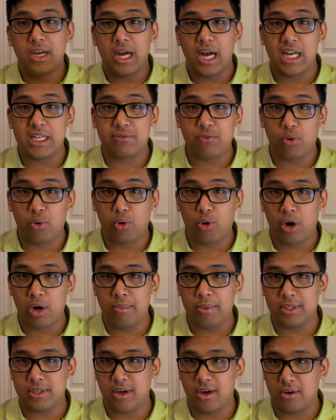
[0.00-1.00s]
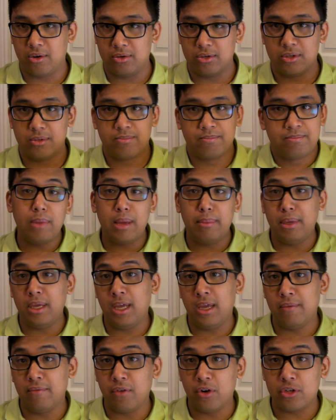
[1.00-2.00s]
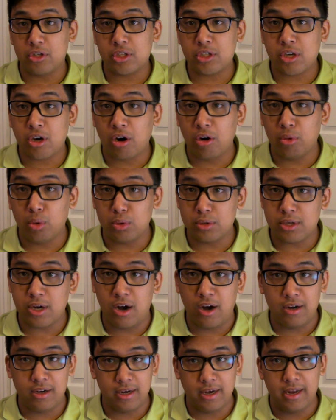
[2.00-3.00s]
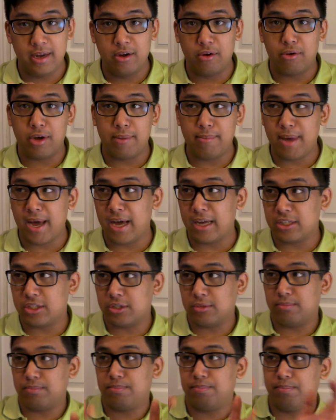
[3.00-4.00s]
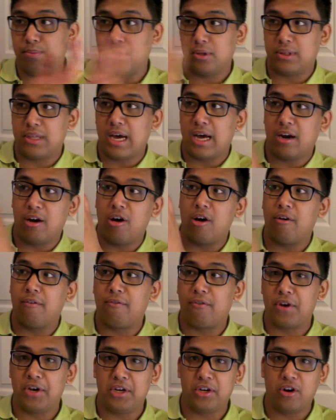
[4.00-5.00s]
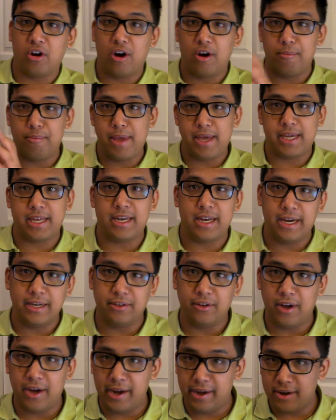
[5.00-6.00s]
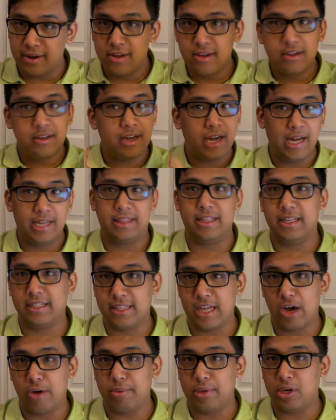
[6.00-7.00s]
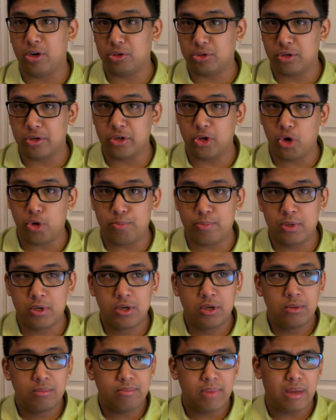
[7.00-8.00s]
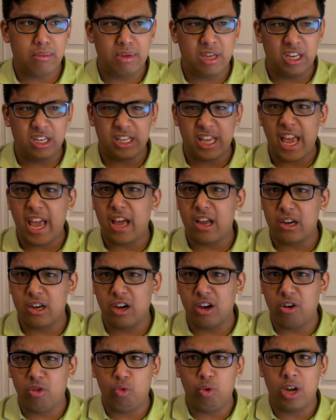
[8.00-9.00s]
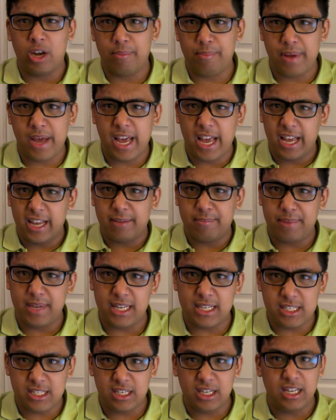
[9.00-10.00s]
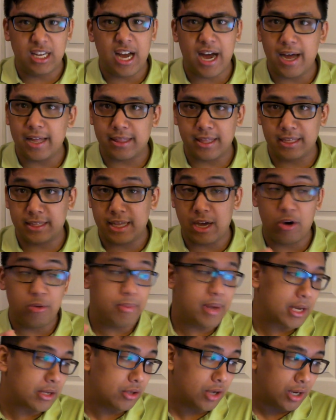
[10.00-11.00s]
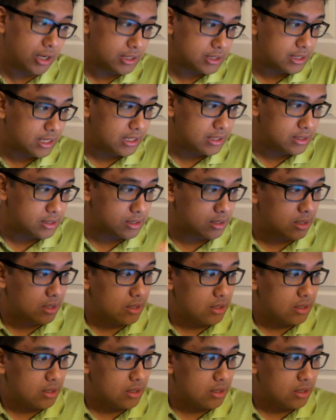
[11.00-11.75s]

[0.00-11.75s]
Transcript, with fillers: As for Rory MacDonald, maybe him versus Carlos Condit in a rematch. Put that on a free card, make it headline. I think that would be ultra dope. Maybe in Canada, Winnipeg, BC. I think that would make a lot of sense.